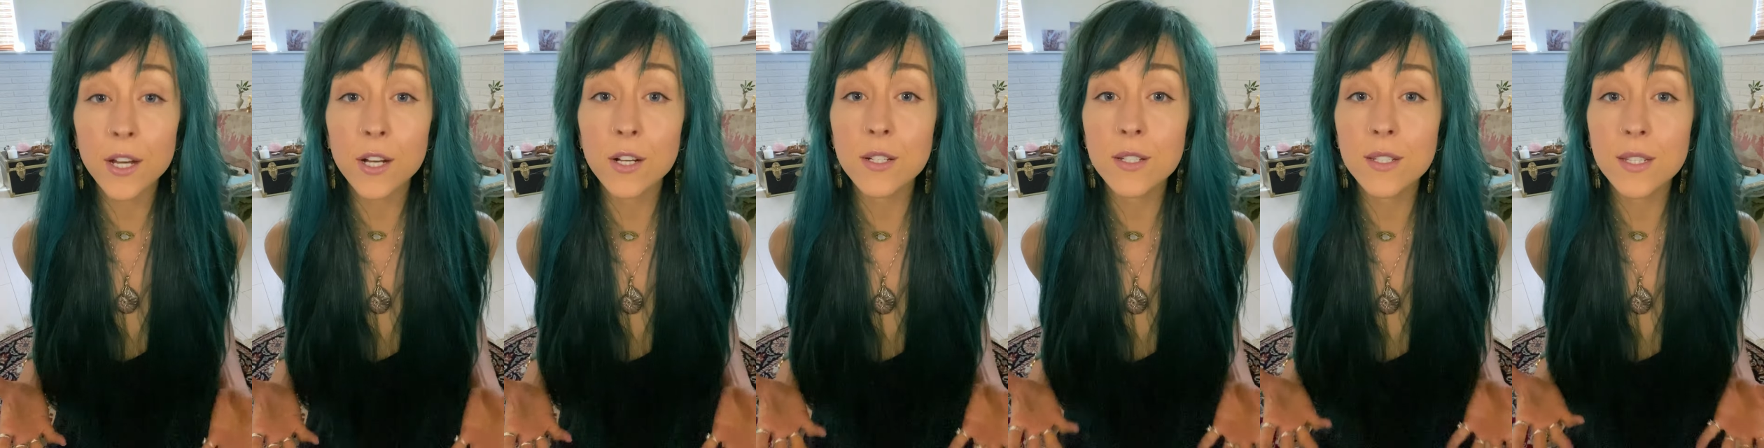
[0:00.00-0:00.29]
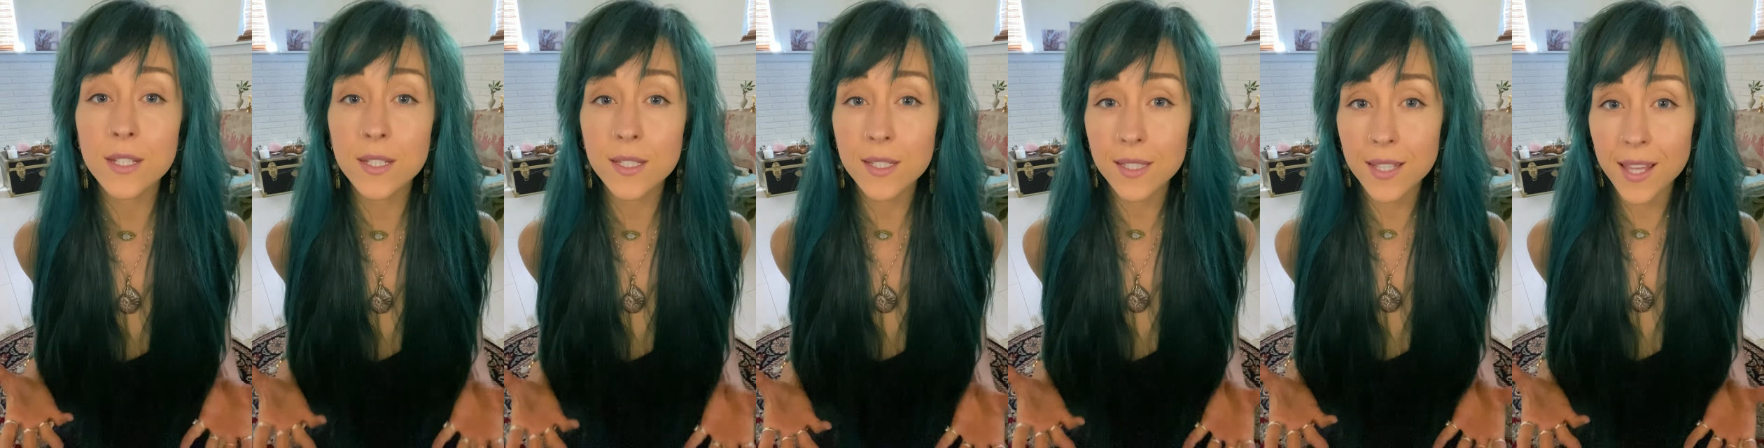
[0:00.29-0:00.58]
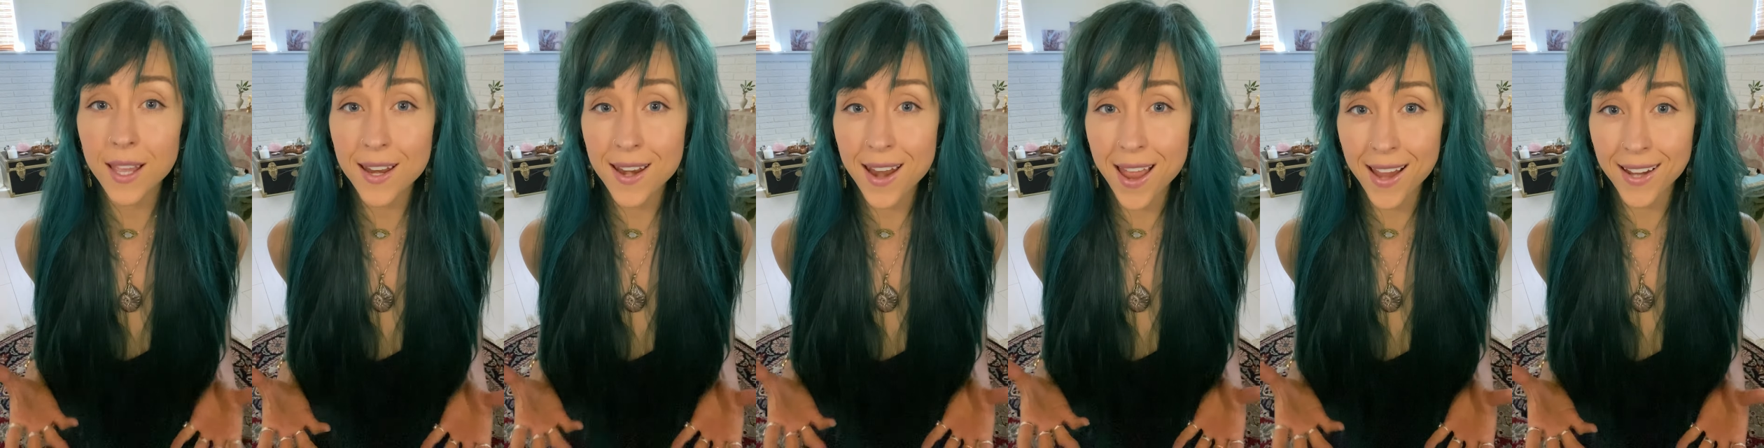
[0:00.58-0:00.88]
are
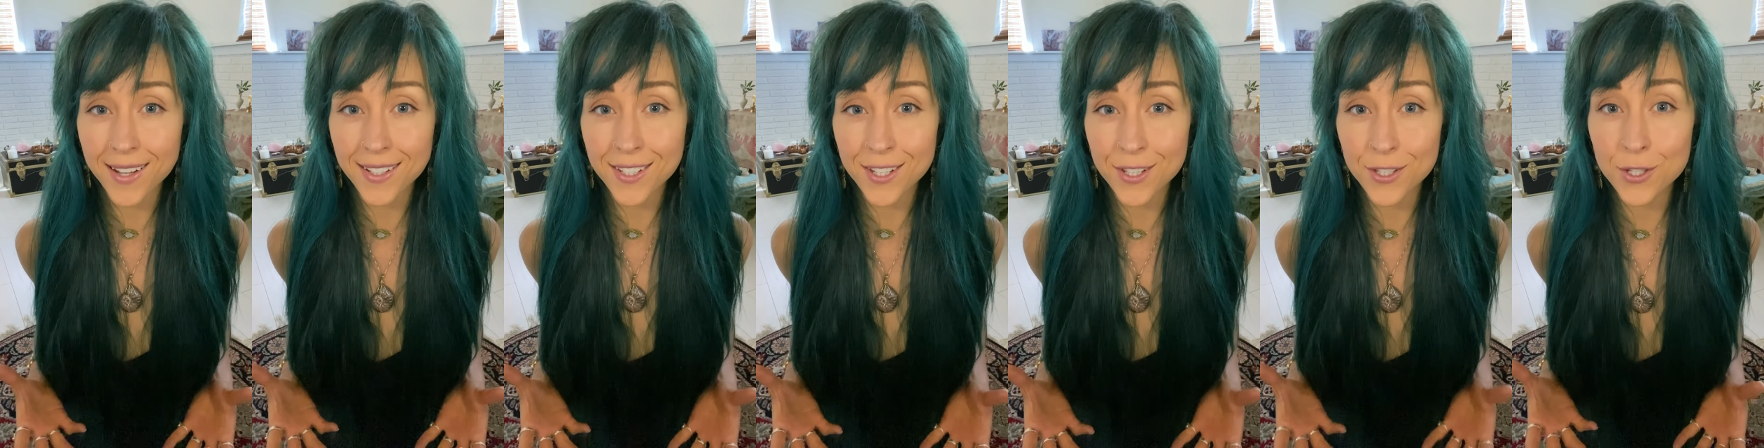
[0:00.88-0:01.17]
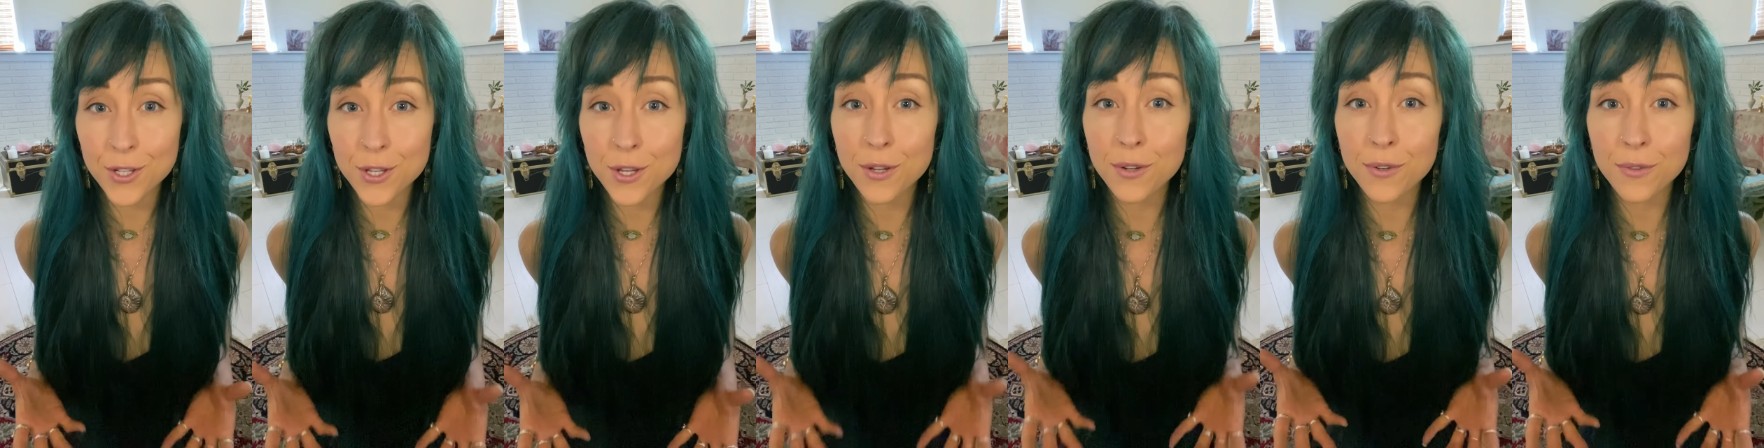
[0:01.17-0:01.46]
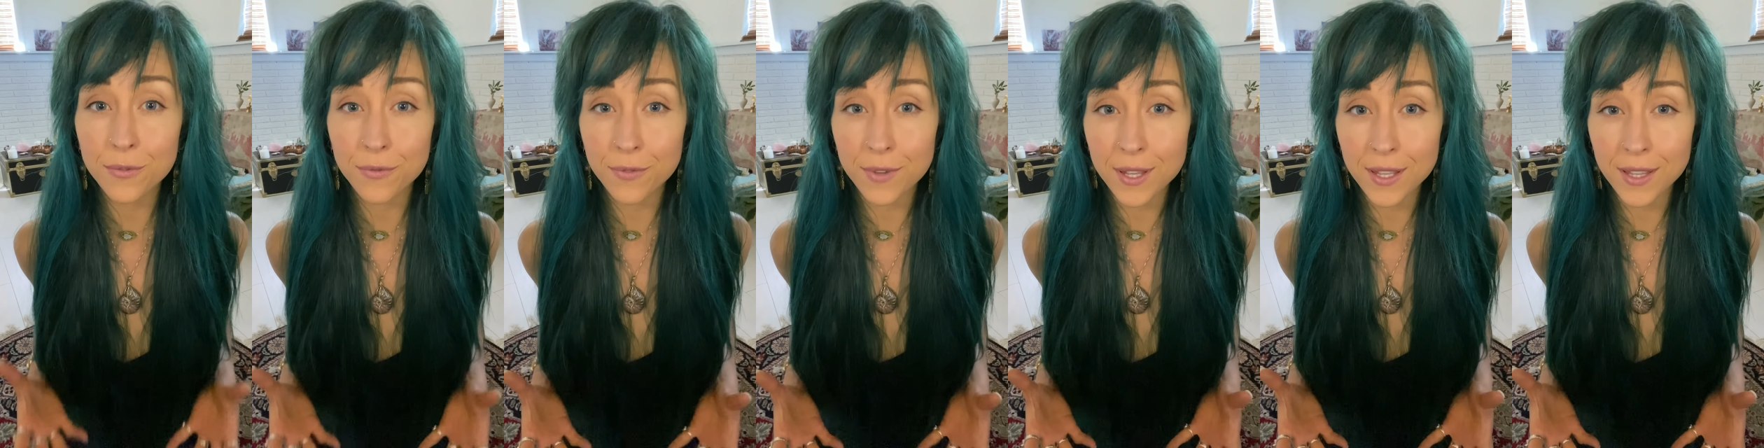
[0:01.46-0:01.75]
disconnected to your
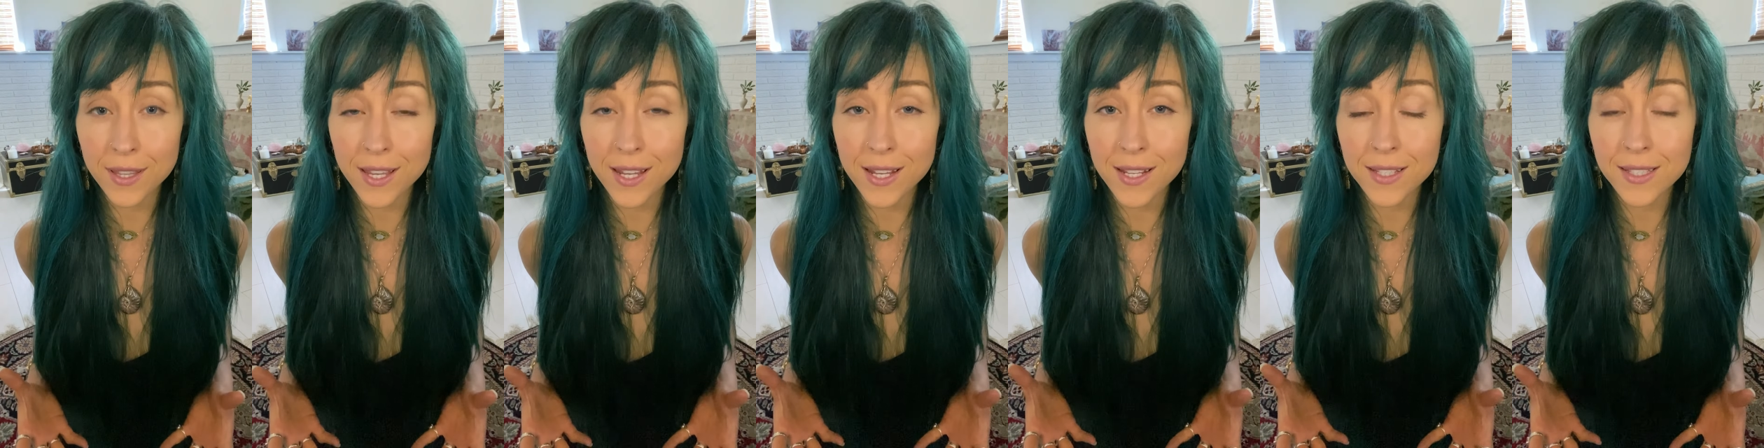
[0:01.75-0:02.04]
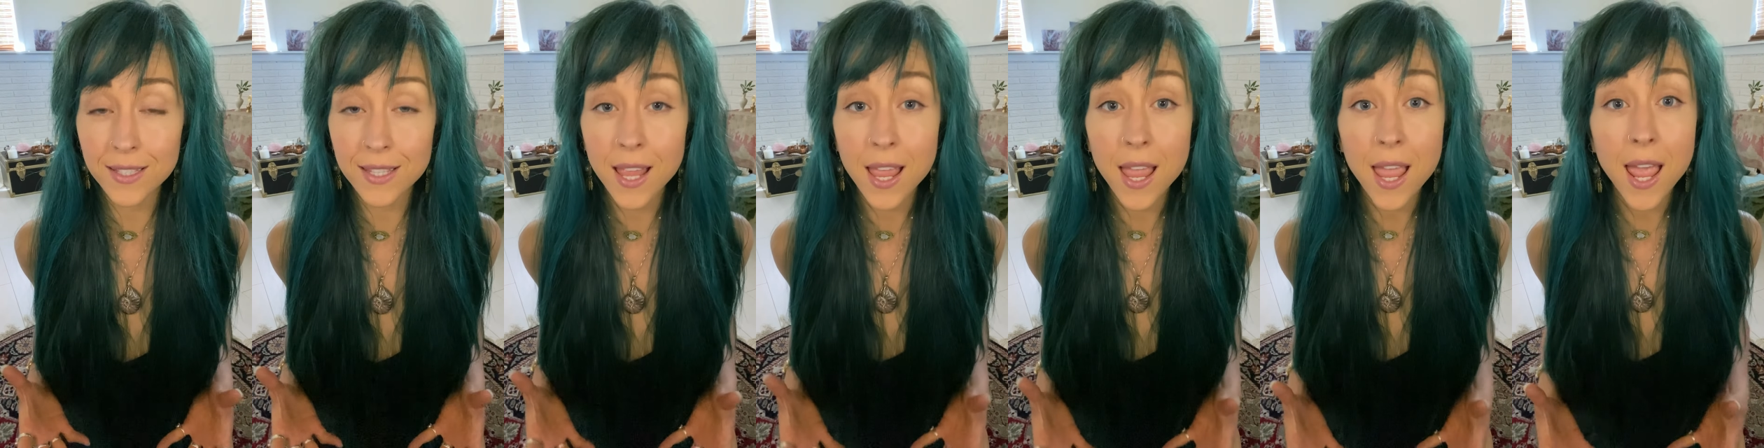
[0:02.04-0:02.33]
feelings